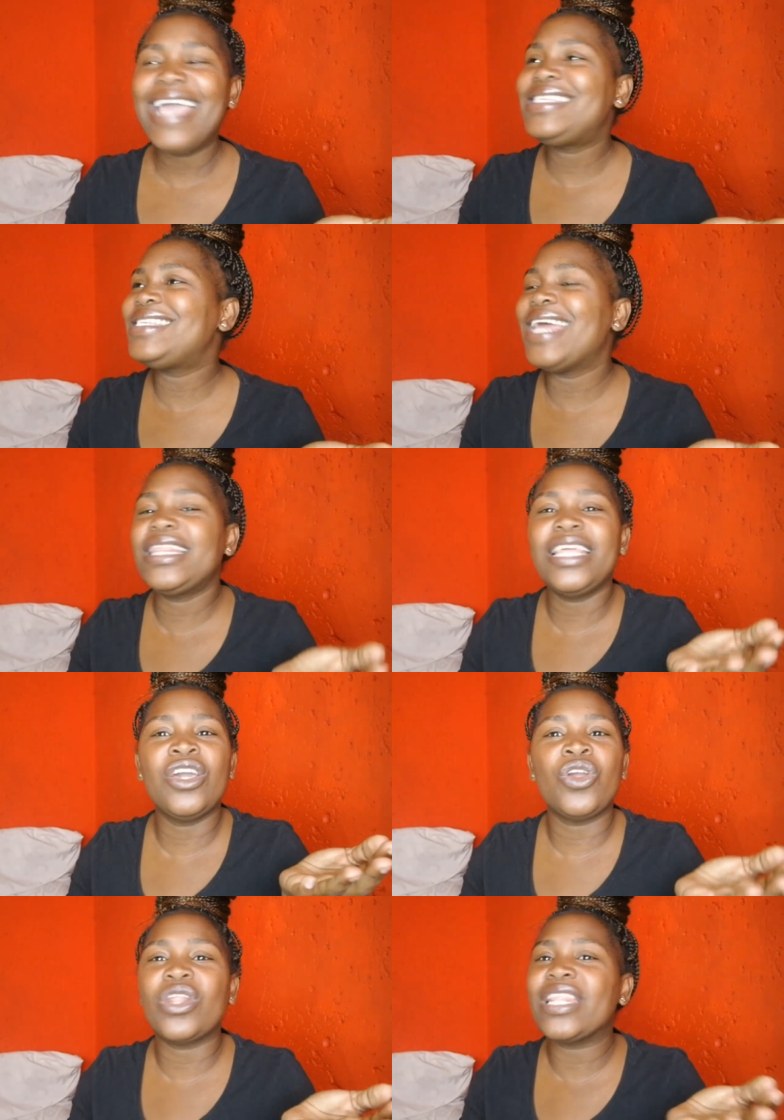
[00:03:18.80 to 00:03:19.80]
It's
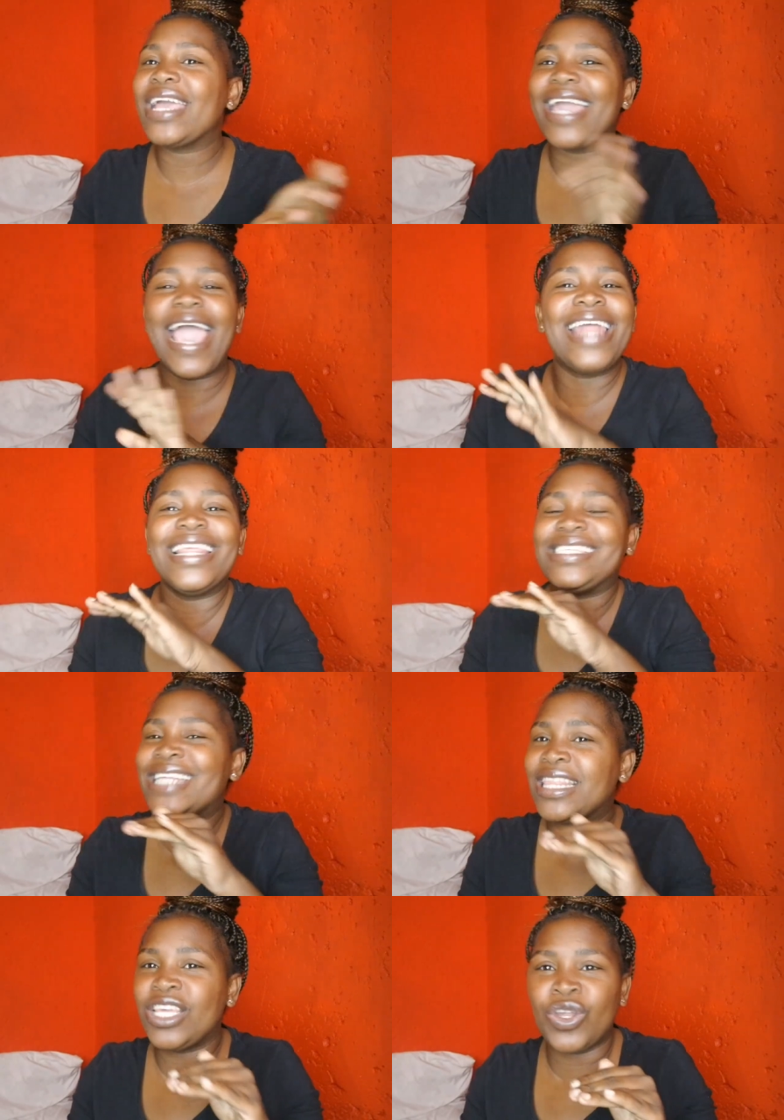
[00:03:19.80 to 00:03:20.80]
nothing like, and there's
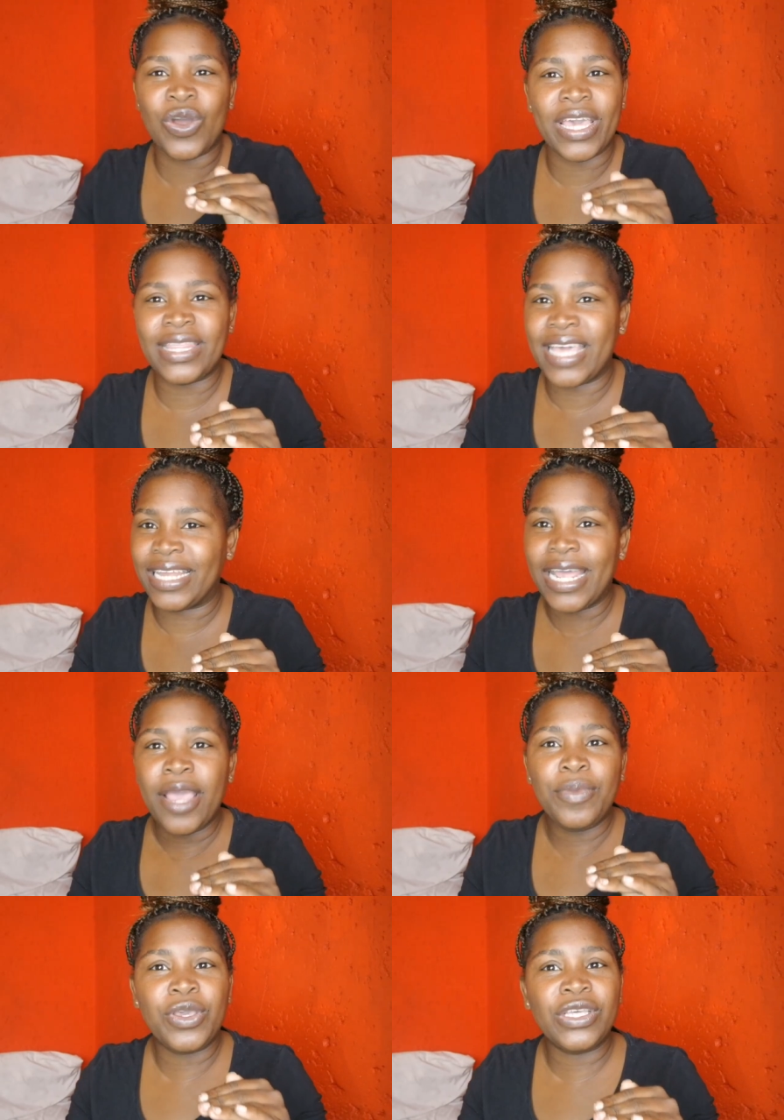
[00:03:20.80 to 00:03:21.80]
nothing wrong in that,
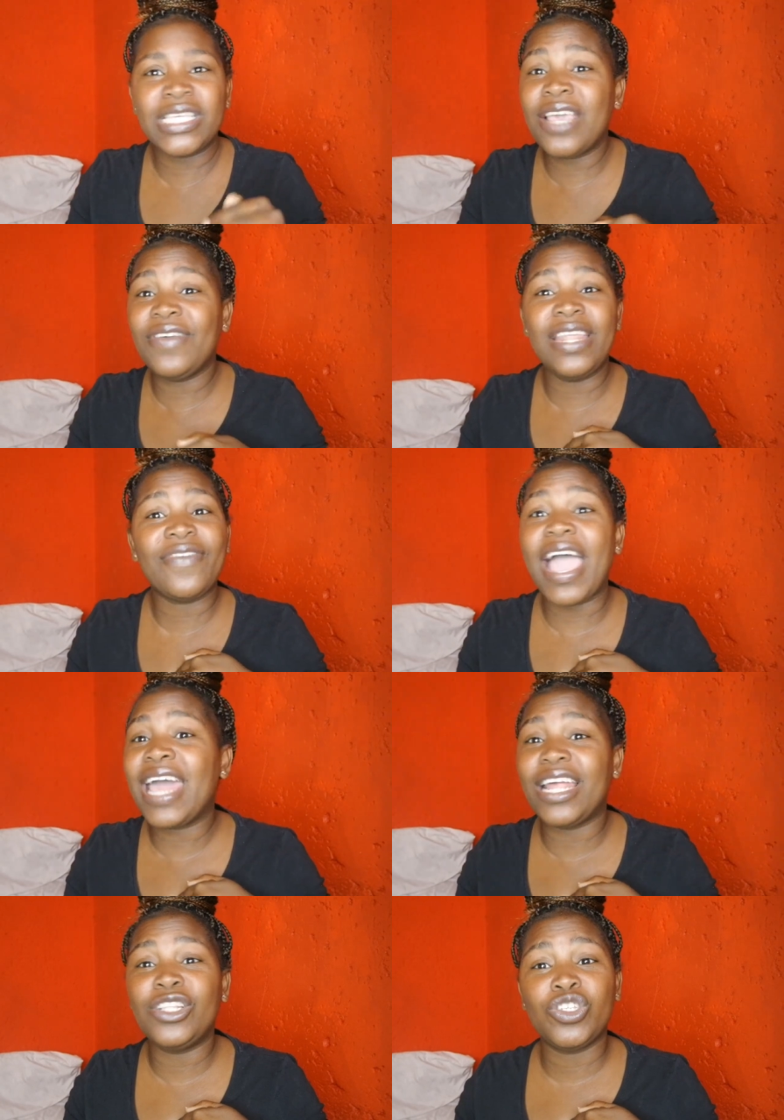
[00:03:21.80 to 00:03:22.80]
because even if
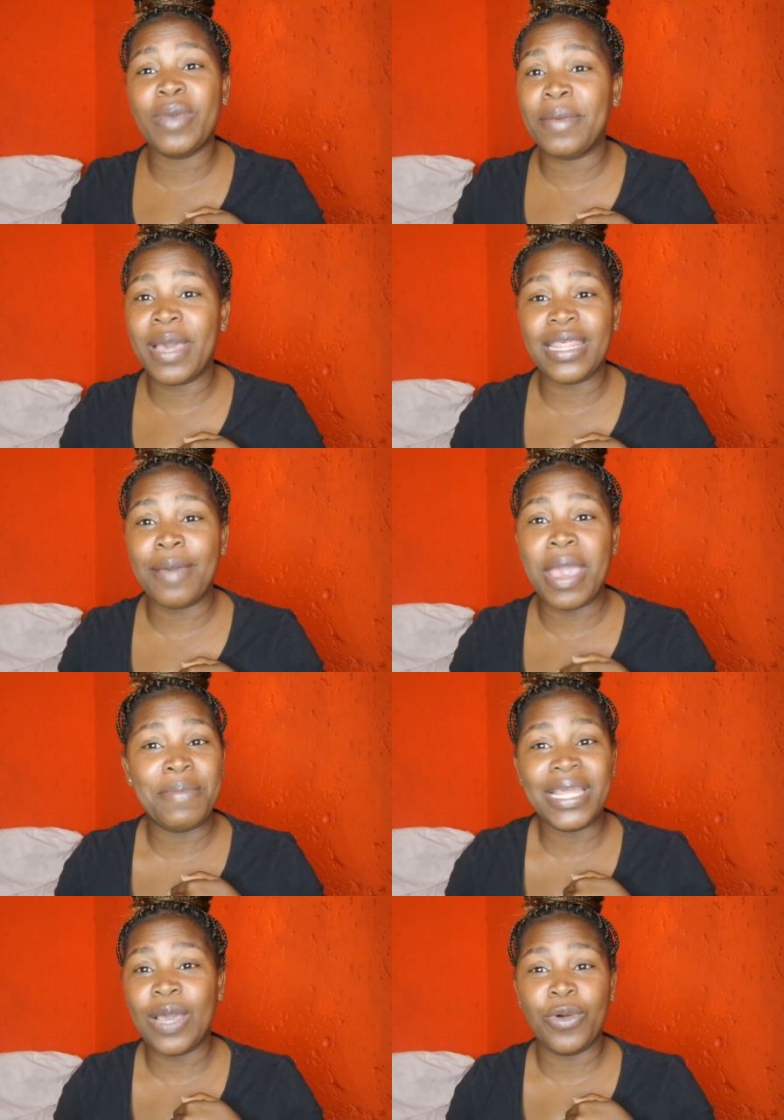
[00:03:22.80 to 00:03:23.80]
I run to my
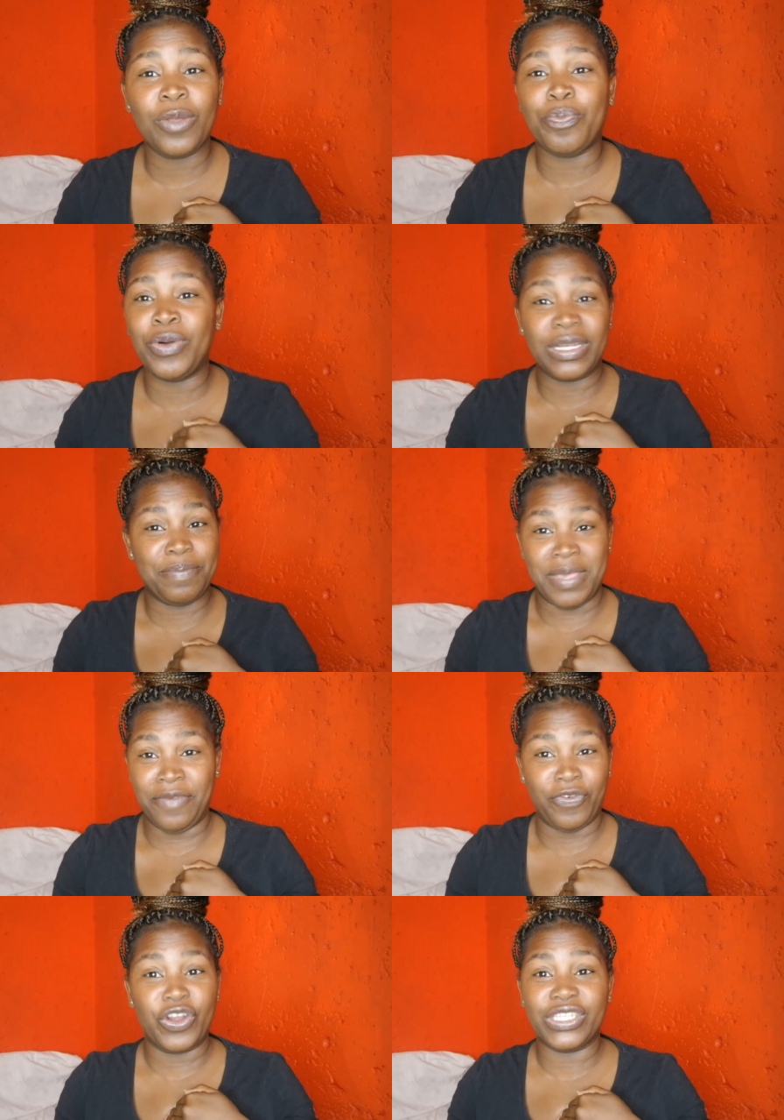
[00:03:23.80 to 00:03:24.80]
mother will put me
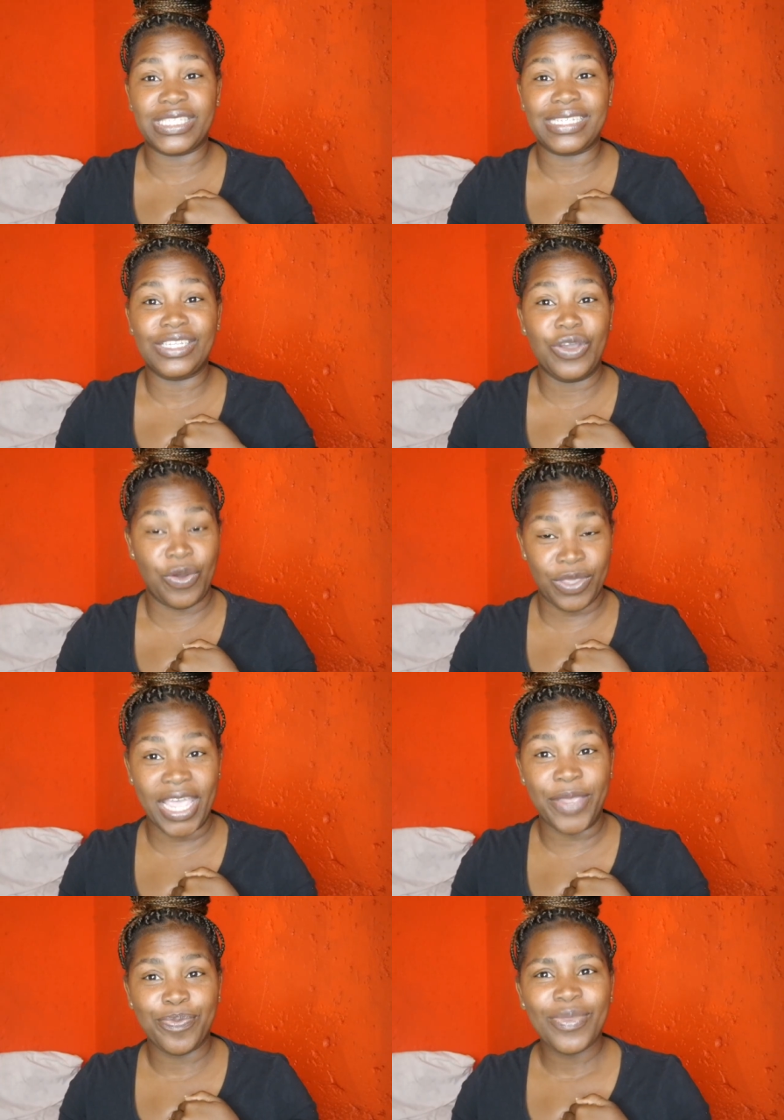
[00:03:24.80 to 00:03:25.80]
first,
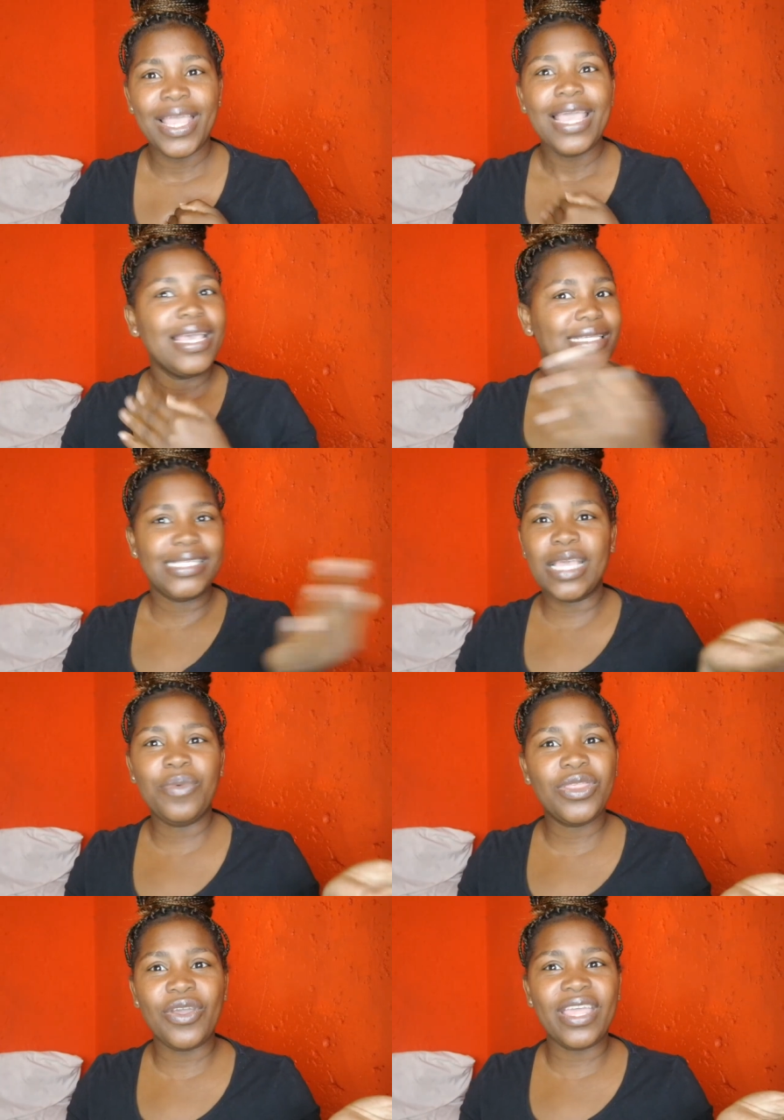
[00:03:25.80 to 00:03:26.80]
okay? Same
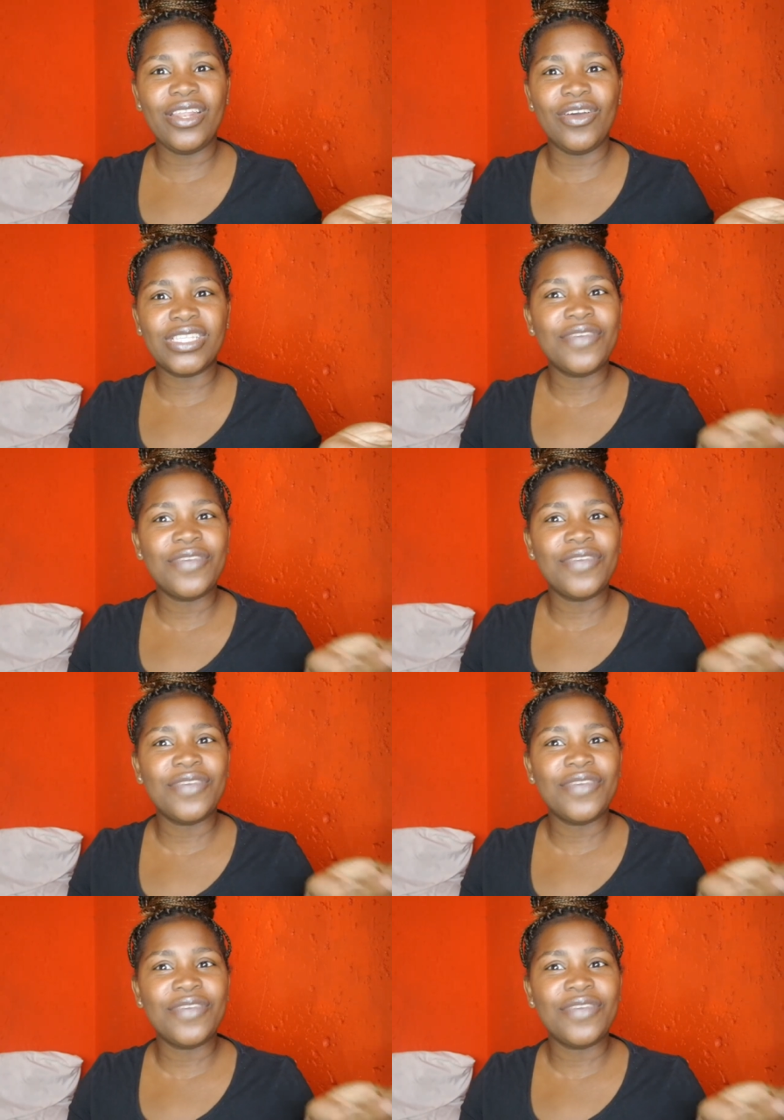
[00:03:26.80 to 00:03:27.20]
with your in-laws.